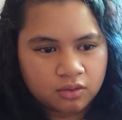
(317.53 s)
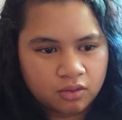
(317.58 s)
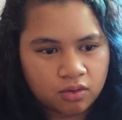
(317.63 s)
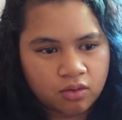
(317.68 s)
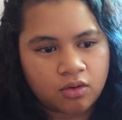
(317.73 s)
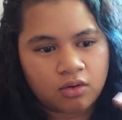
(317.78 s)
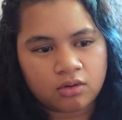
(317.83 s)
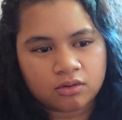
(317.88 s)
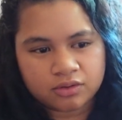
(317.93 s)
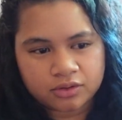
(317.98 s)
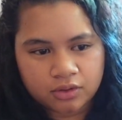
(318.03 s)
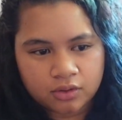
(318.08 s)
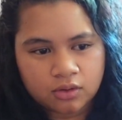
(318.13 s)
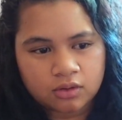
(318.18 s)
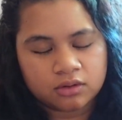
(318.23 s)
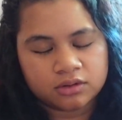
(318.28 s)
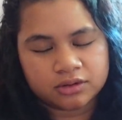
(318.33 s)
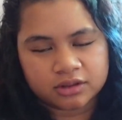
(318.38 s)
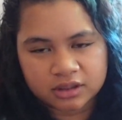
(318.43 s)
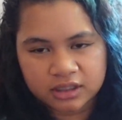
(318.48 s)

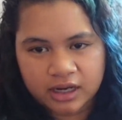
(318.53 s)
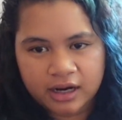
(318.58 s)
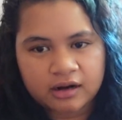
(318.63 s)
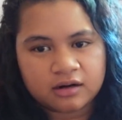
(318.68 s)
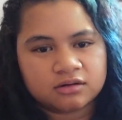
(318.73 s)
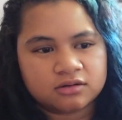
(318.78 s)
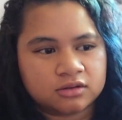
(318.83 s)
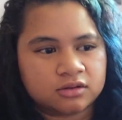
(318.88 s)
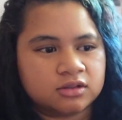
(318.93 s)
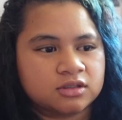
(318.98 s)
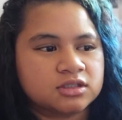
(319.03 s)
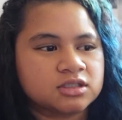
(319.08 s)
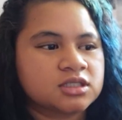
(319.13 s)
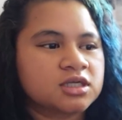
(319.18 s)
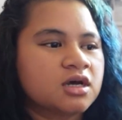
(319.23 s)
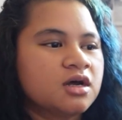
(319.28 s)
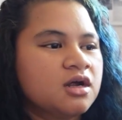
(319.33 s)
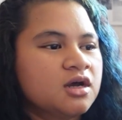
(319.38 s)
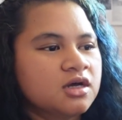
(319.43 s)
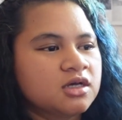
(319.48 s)
all the characters.
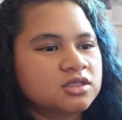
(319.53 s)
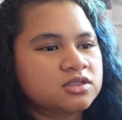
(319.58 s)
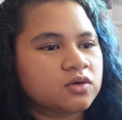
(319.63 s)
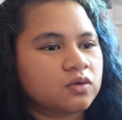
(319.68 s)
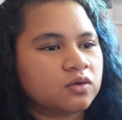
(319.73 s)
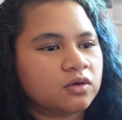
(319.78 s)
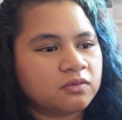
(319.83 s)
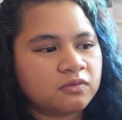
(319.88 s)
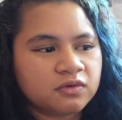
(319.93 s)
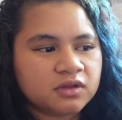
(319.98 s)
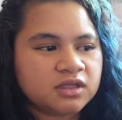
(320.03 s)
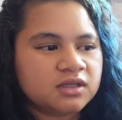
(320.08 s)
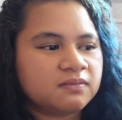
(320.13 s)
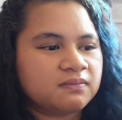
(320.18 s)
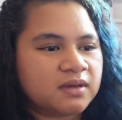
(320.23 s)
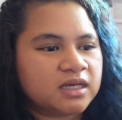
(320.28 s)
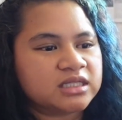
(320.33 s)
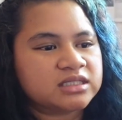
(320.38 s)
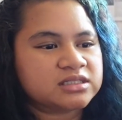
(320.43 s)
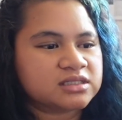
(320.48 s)
So it really
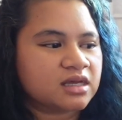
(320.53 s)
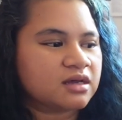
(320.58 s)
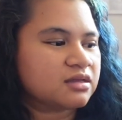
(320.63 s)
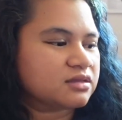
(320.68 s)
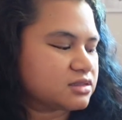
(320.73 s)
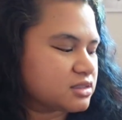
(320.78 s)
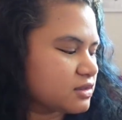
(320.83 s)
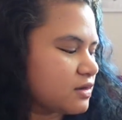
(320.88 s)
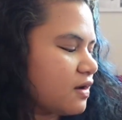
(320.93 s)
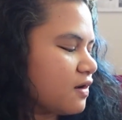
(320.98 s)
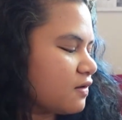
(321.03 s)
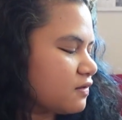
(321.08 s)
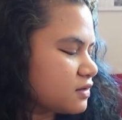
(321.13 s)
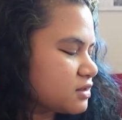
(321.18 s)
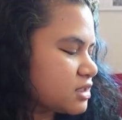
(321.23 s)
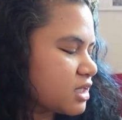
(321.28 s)
made sense. So I was